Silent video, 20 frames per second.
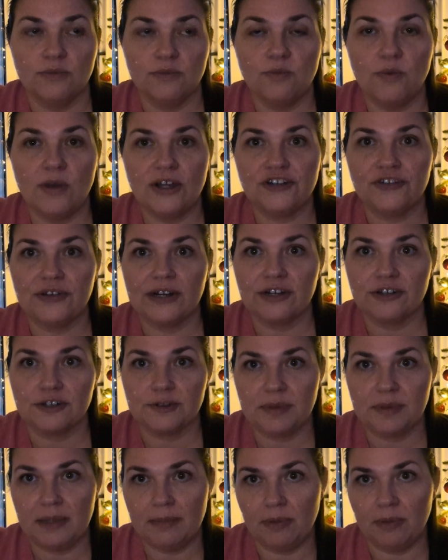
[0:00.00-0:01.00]
what triggers
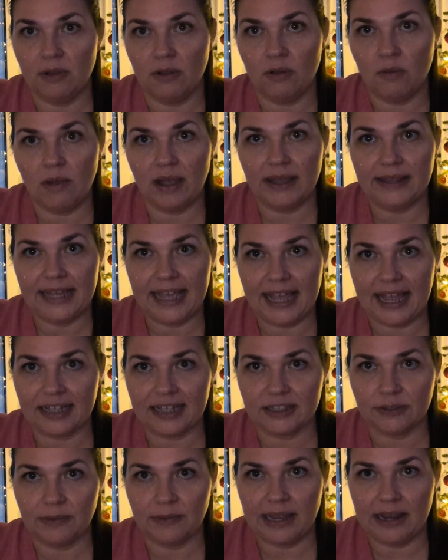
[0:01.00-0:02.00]
people and why they
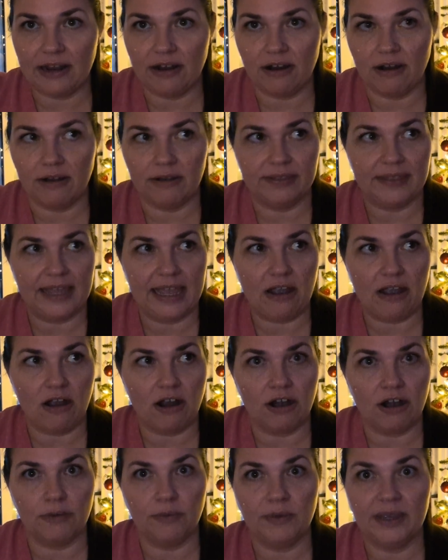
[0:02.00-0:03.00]
act the way they
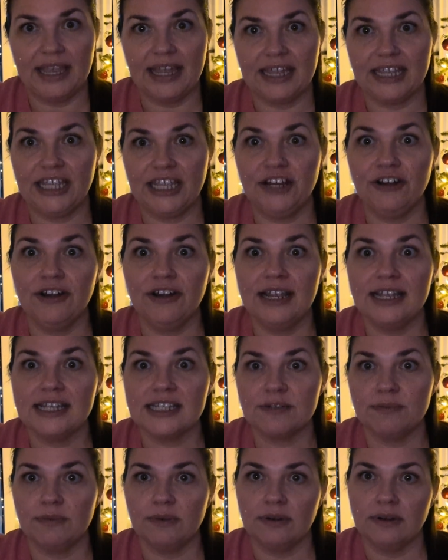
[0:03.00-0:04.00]
are. And we get
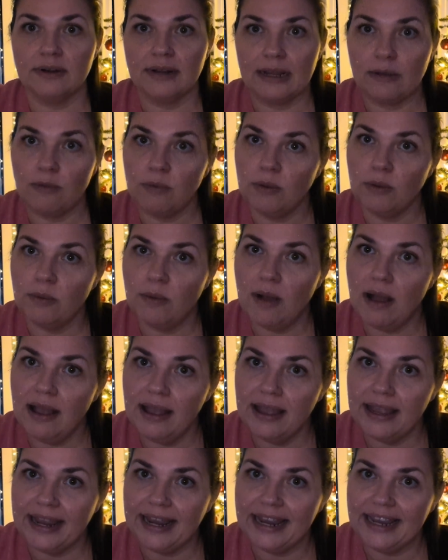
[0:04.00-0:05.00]
curious and we're like, well,
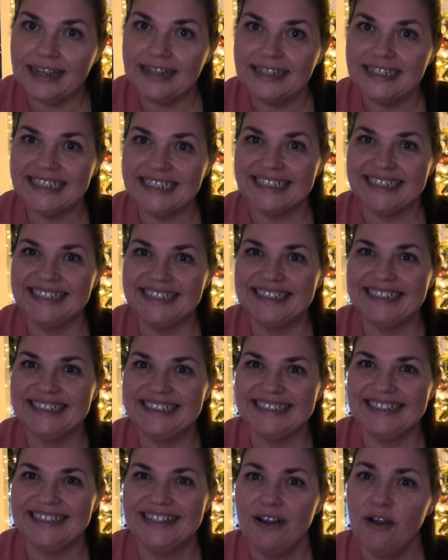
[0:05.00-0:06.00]
why?
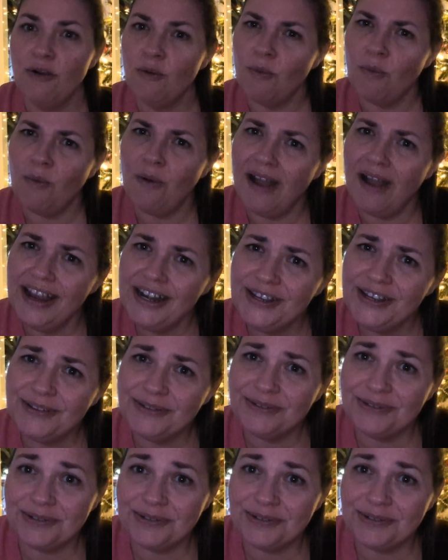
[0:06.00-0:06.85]
Why do you